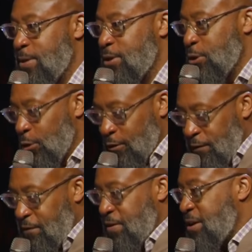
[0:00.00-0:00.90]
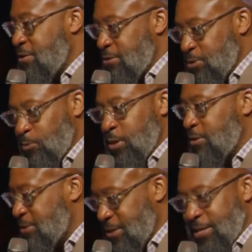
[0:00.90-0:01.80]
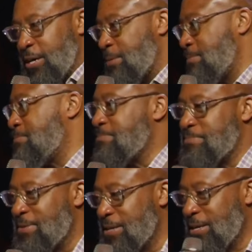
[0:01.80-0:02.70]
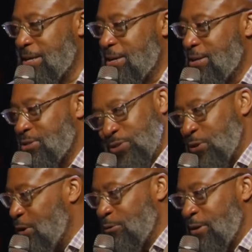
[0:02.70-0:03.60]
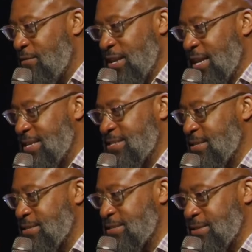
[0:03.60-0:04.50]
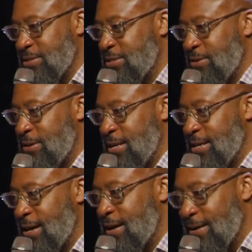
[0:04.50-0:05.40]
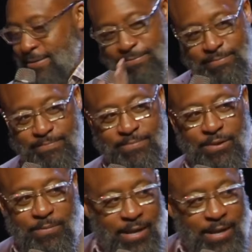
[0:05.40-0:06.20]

your fears will succumb to your revelations concerning God. No, they